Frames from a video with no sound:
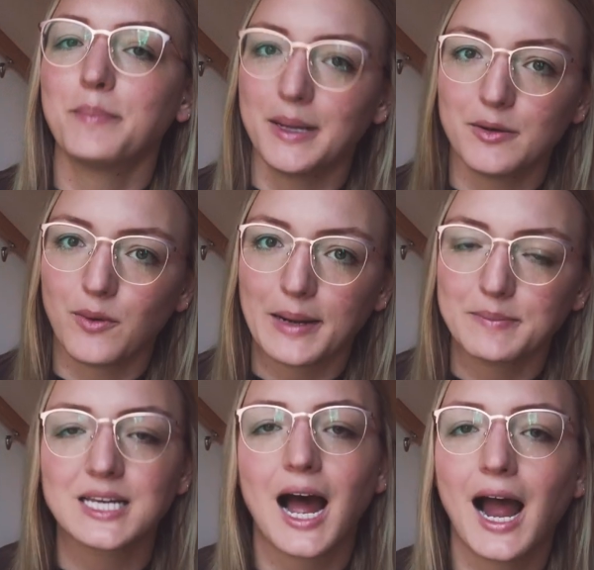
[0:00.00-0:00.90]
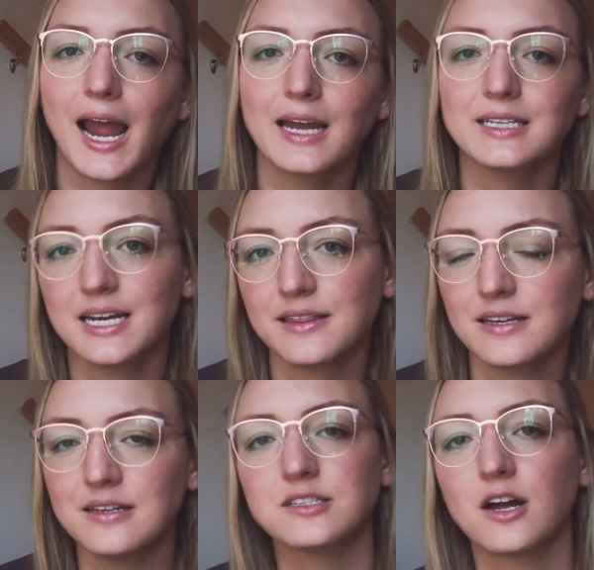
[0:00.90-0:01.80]
baby wipes. I take
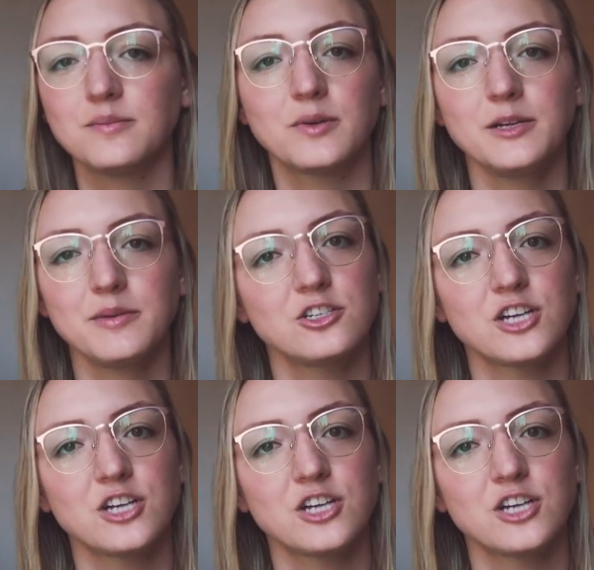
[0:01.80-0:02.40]
these on pretty much